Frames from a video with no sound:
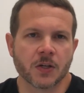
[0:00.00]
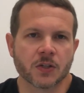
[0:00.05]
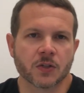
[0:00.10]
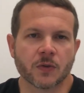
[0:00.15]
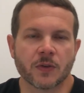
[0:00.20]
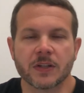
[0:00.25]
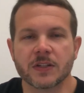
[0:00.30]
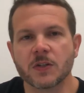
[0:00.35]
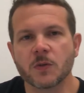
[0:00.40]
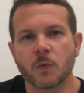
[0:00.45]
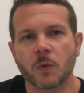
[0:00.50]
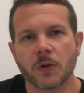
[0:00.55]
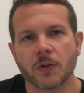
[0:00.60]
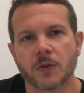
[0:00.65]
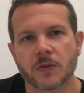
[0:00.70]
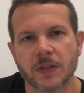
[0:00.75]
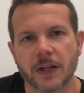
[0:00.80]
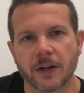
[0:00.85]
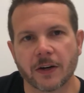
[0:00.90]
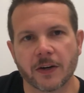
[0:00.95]
So this is one of
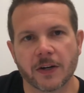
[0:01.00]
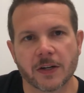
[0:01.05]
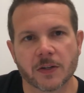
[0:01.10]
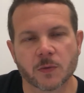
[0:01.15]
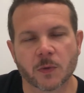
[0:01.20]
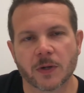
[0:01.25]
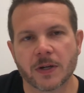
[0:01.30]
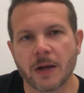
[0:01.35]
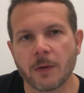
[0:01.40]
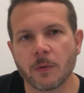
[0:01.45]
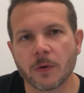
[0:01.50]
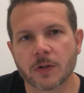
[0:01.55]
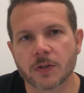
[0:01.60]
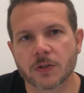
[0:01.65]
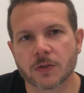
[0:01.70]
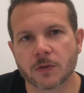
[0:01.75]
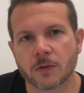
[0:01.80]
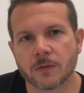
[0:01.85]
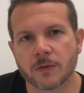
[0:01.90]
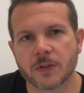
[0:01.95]
those areas where network
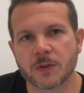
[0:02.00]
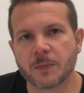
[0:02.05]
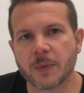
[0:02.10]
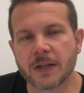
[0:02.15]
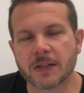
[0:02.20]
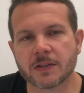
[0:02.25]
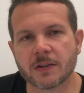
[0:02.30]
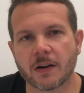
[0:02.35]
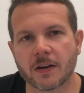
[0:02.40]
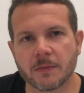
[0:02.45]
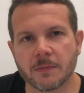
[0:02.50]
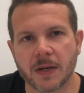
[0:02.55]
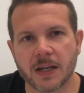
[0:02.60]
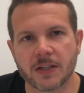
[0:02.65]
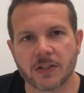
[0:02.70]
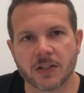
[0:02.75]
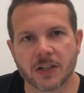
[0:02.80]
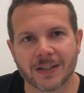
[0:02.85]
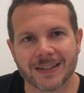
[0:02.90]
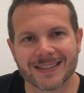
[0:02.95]
service-based
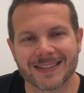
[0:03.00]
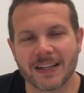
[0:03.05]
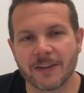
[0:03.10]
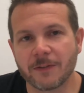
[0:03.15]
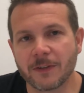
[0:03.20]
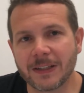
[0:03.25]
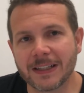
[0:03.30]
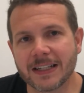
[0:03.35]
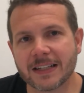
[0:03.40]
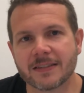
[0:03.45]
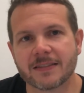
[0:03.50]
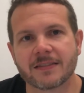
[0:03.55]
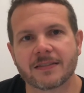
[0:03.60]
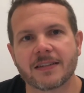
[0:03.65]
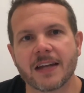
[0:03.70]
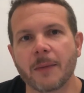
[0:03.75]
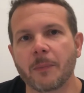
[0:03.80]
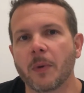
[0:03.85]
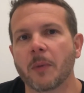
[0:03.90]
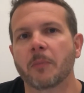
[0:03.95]
automation is definitely a
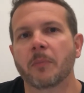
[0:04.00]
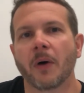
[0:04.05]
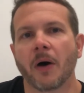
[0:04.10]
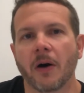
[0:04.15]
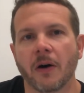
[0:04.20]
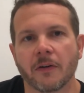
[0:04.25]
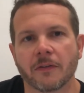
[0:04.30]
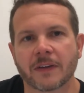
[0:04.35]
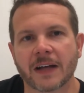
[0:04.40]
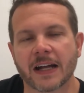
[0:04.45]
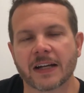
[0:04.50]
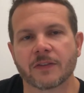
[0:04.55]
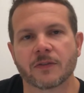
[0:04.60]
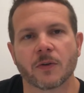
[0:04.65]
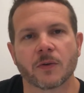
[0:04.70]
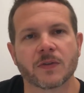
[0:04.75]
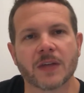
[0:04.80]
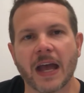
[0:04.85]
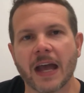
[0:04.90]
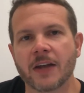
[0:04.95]
step above kind of
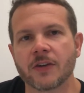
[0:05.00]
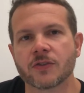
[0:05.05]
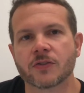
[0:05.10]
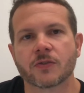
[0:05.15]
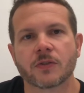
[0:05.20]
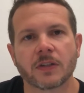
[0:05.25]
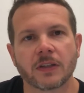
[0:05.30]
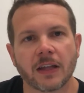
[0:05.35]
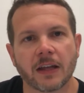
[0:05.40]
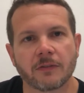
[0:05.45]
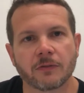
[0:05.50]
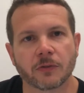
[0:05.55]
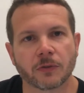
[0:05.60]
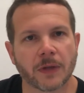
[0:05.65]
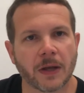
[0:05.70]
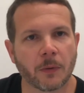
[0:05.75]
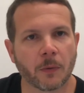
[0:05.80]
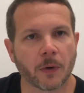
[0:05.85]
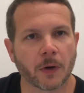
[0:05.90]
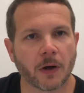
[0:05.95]
those entry-level
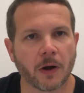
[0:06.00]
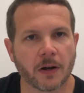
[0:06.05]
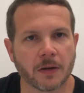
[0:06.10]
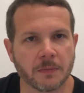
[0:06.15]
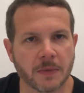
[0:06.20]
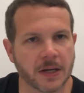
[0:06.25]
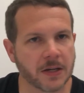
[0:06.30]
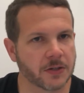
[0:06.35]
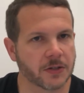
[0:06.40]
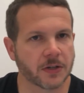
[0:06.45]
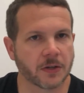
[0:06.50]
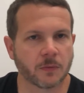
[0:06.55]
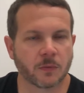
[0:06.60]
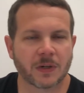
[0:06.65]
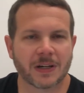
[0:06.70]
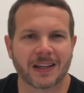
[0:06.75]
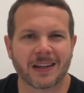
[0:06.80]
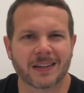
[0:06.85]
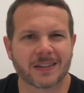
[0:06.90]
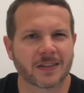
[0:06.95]
network automation,
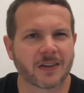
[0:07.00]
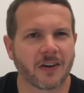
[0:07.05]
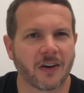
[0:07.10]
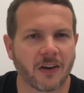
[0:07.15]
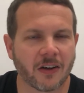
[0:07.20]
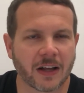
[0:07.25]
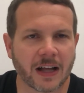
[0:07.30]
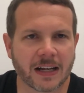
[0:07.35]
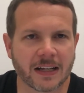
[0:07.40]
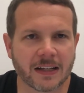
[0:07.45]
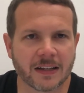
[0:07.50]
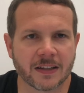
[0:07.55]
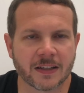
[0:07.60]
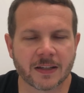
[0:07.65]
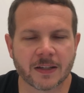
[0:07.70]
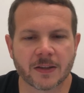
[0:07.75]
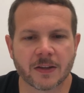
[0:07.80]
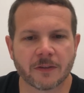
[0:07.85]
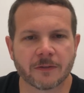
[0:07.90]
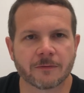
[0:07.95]
what I like to call kind
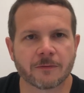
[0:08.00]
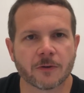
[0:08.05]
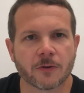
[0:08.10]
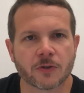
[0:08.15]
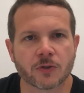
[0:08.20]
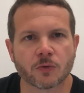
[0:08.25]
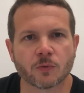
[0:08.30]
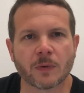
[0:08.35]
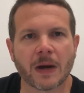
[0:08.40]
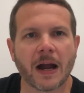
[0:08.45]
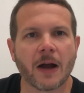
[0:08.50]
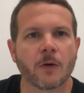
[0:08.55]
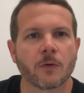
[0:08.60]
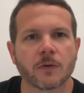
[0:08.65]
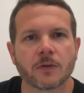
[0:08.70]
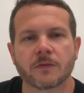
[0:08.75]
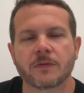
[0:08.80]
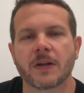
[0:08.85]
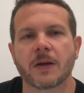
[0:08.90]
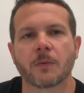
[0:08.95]
of the first
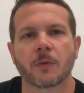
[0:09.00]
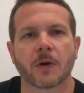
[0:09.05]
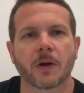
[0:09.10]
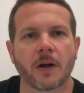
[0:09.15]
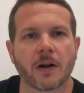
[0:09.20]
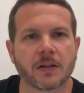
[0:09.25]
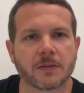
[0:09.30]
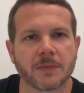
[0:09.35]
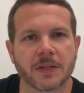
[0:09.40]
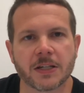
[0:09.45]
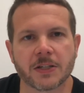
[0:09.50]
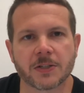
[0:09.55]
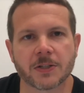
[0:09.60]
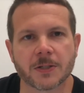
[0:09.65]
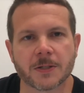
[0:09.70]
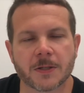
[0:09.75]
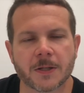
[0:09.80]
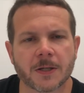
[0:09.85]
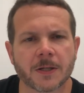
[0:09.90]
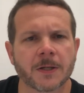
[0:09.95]
round of network
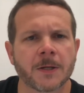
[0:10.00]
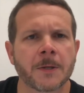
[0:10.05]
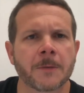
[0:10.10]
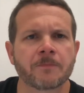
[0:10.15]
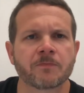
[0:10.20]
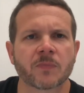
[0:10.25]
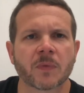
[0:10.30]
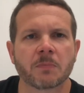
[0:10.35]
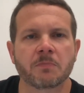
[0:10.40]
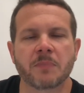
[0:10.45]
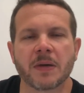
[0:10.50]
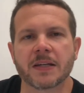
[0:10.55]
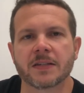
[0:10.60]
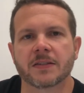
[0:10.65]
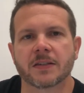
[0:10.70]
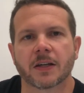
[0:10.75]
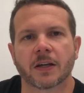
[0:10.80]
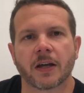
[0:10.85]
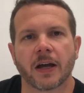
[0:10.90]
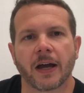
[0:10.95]
automation, the
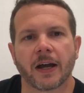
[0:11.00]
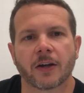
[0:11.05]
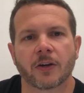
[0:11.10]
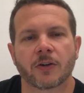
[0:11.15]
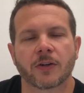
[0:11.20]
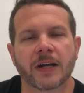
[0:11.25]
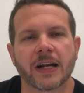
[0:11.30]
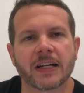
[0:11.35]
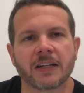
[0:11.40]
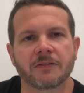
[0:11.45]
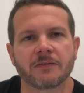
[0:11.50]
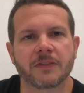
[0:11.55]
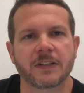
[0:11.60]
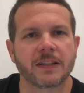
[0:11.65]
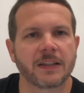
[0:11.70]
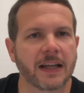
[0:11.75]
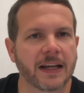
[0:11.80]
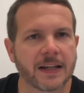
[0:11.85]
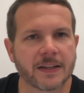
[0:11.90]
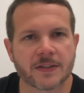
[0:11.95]
basic creating
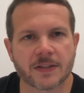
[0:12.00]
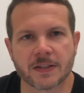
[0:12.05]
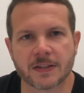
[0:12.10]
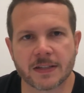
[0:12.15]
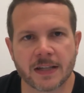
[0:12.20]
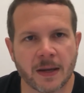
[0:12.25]
VLANs and